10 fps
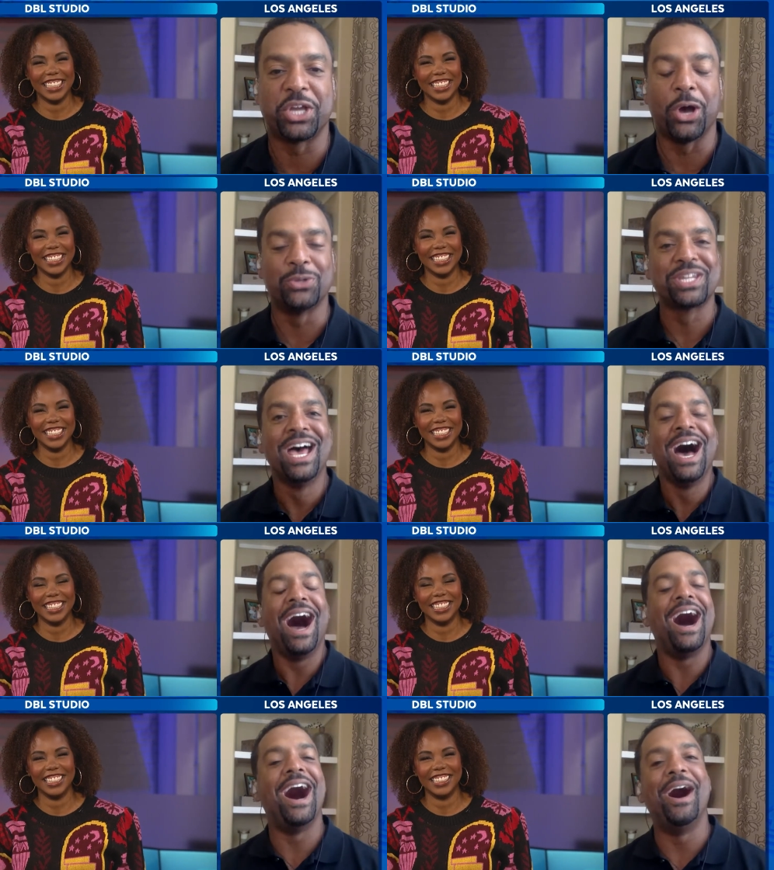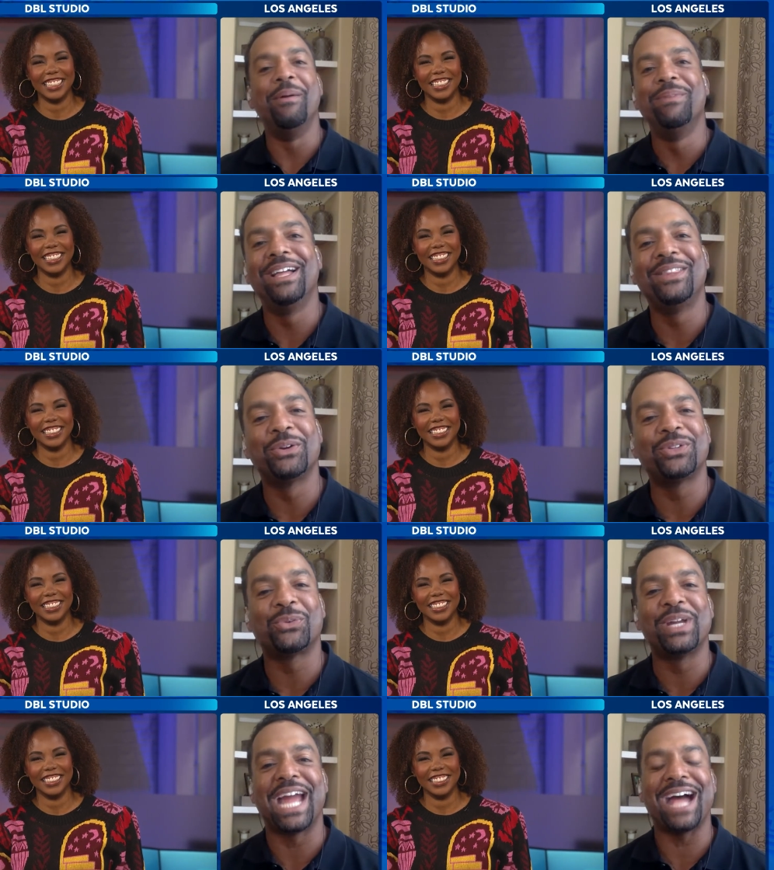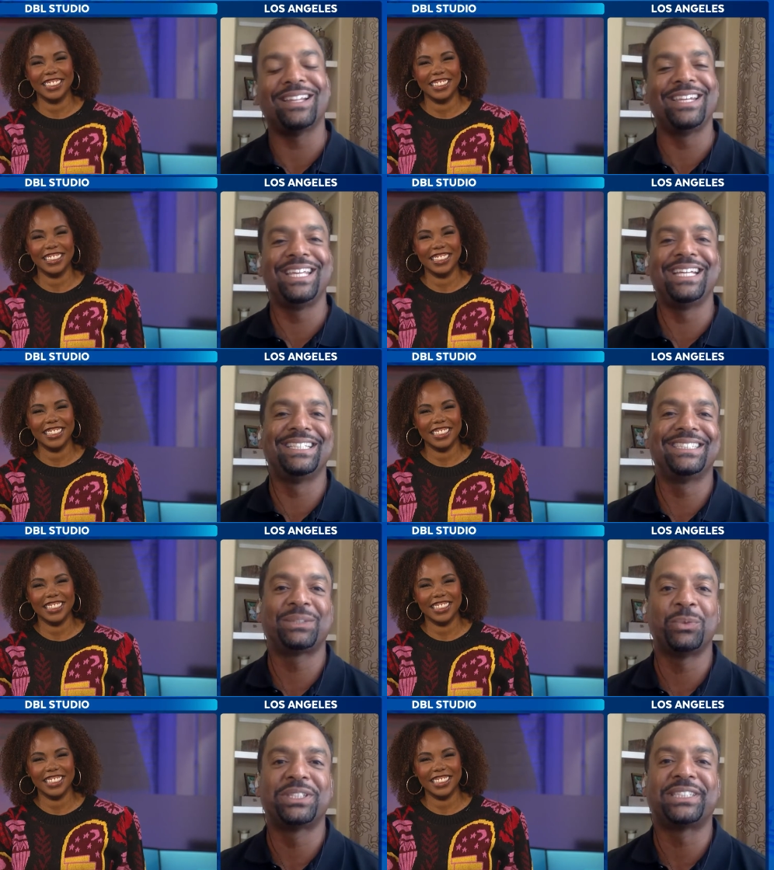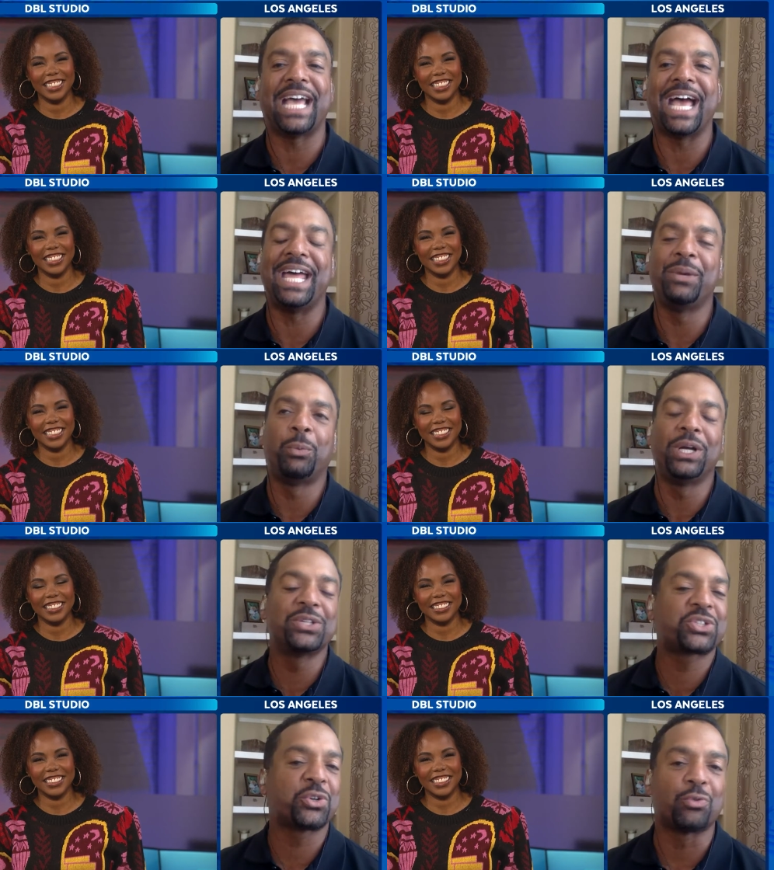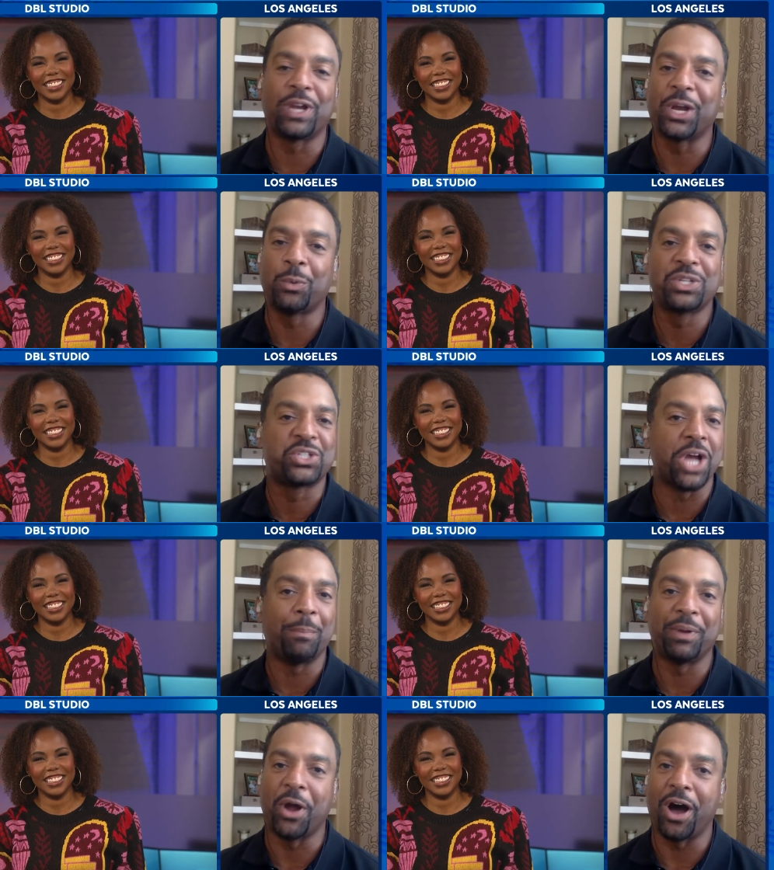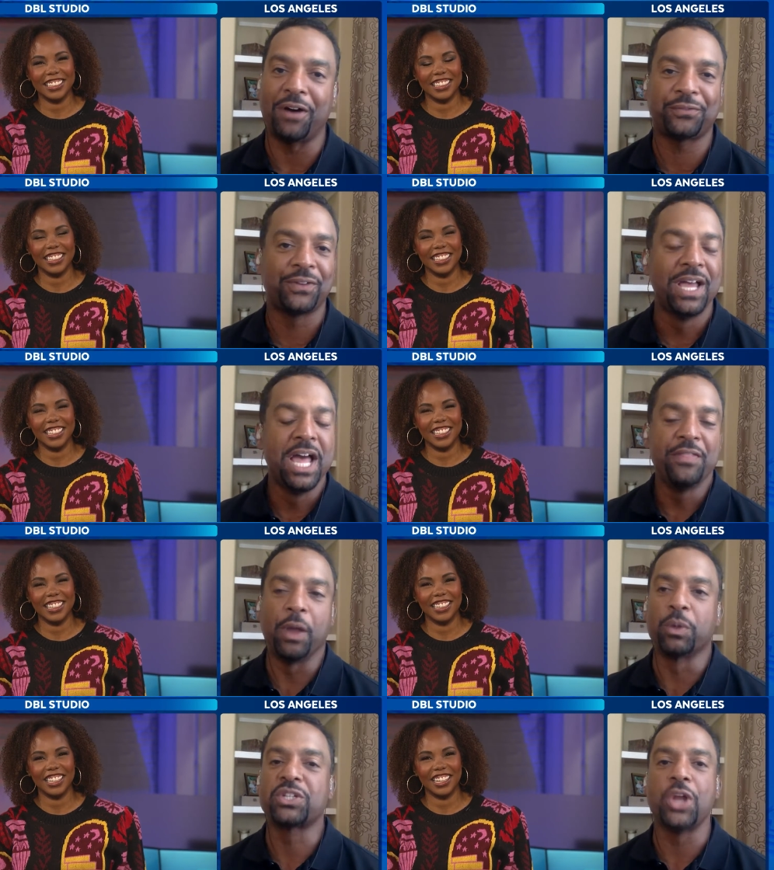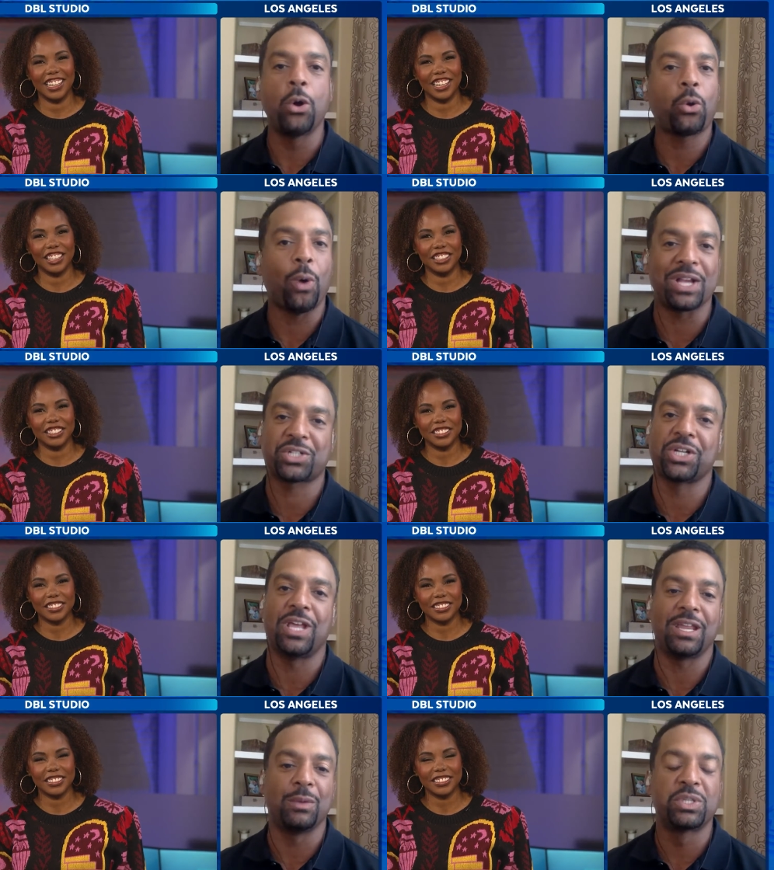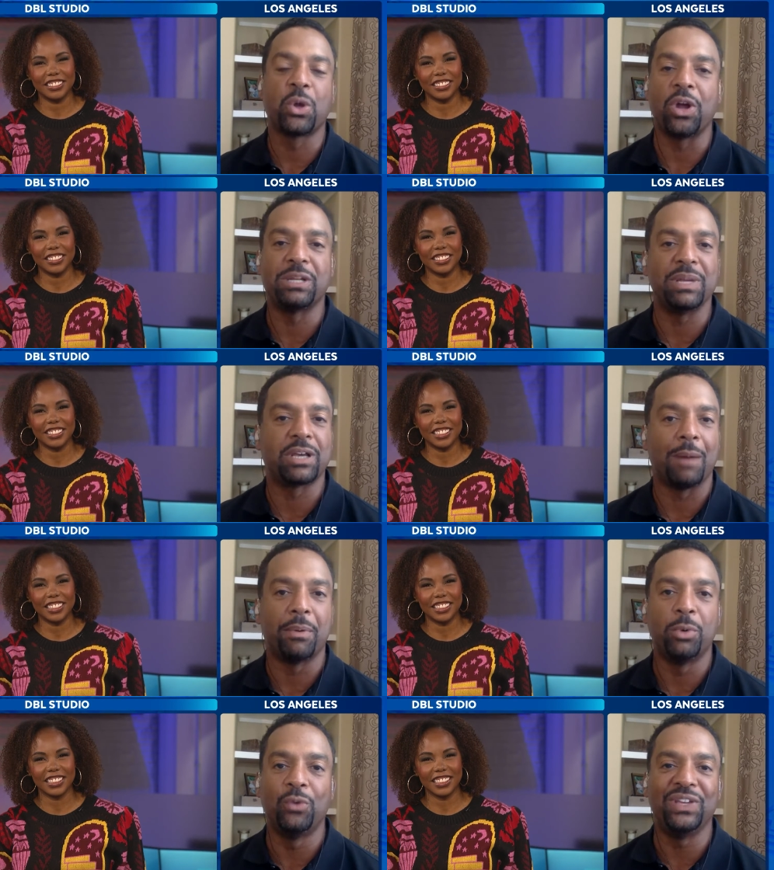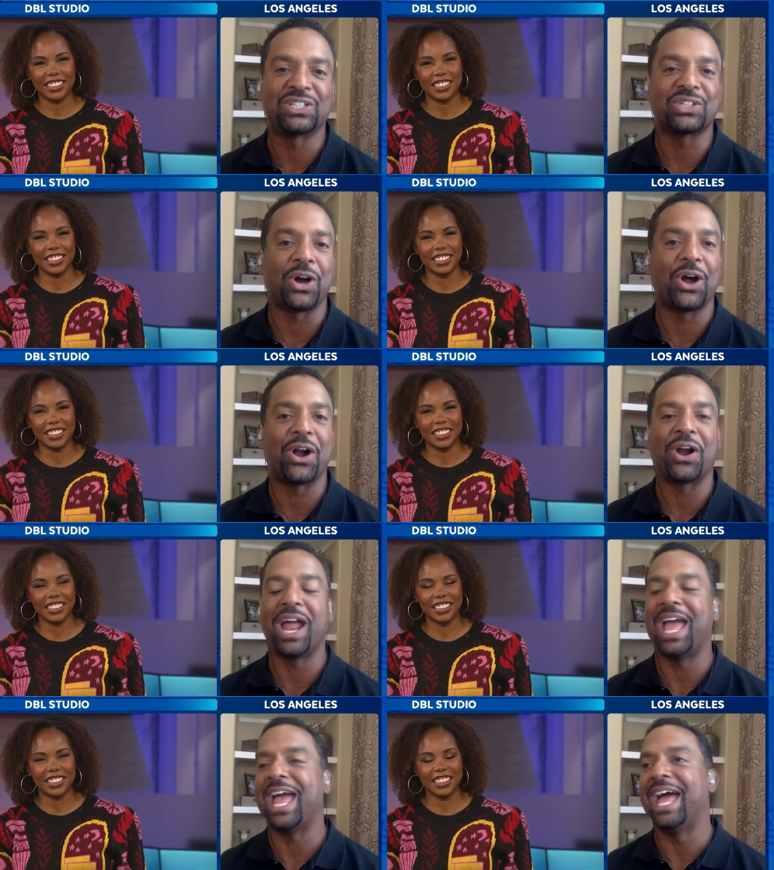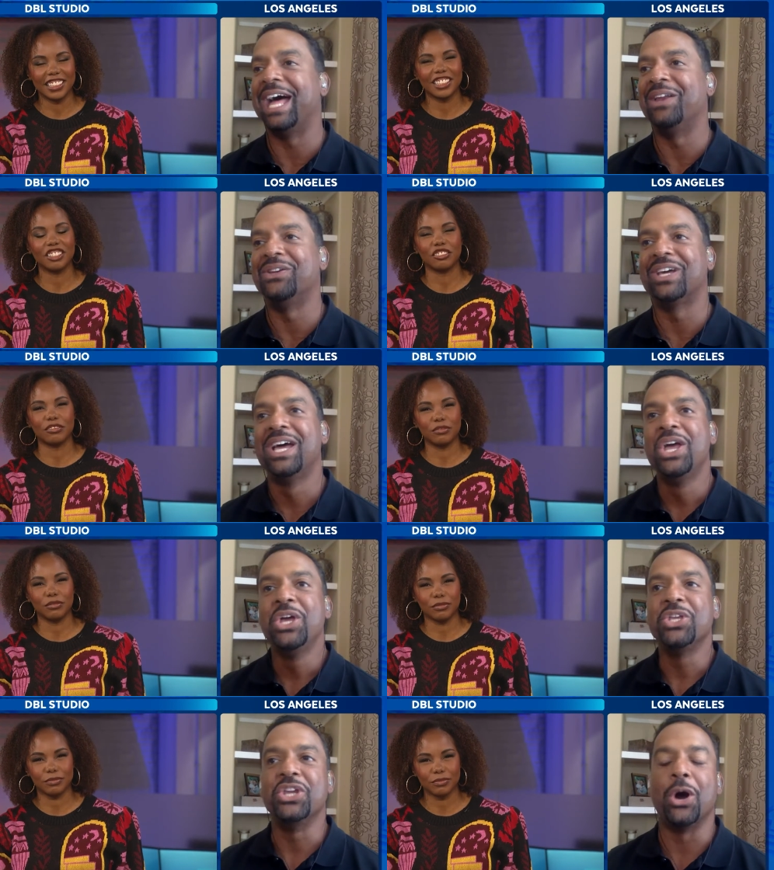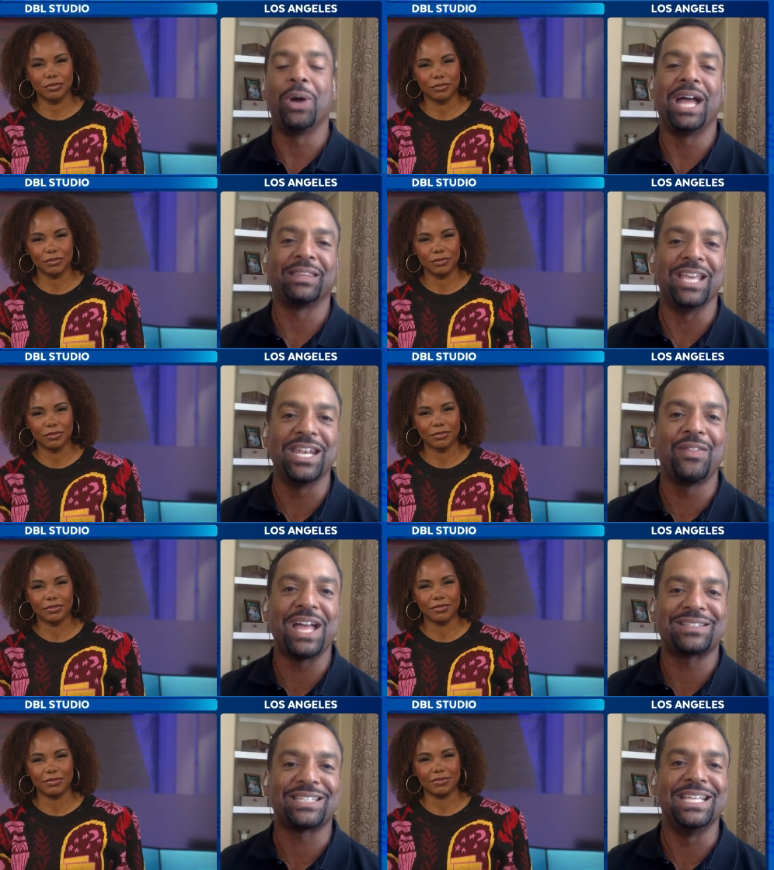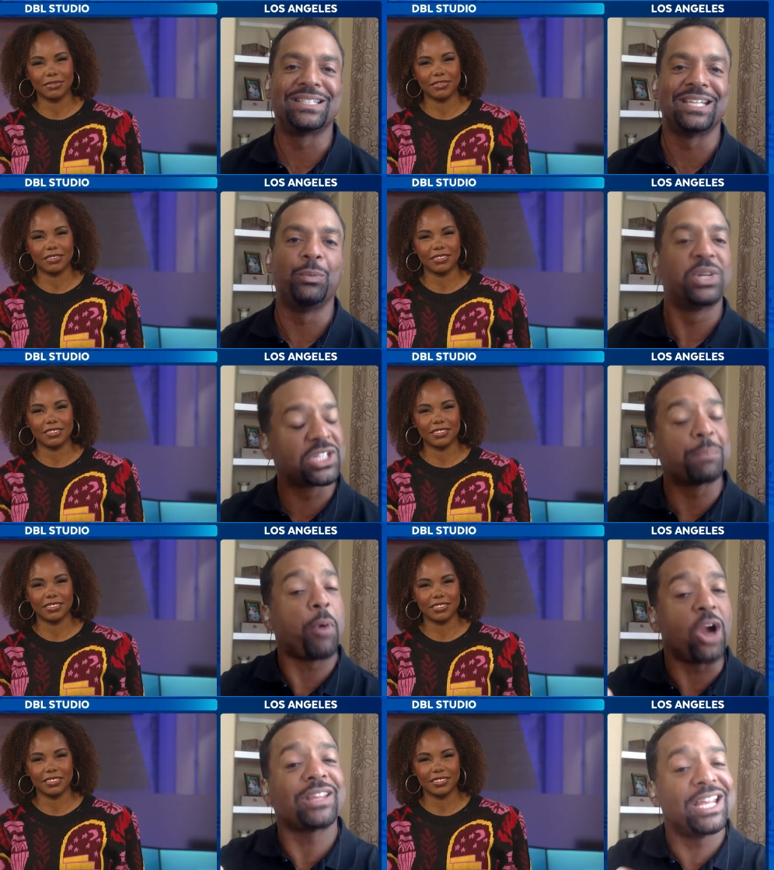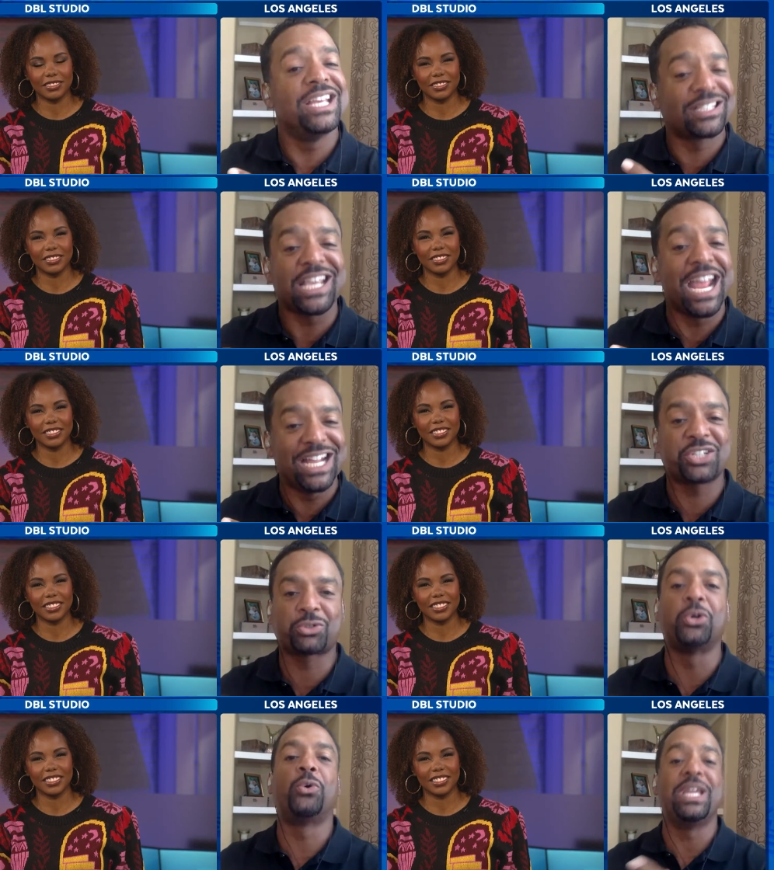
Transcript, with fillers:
Speaker 1: goes. The reality was that Will's career was jumping off. There was no question that he was going to become a movie star. And, you know, at the end of that season, which is the part that he is saying is true,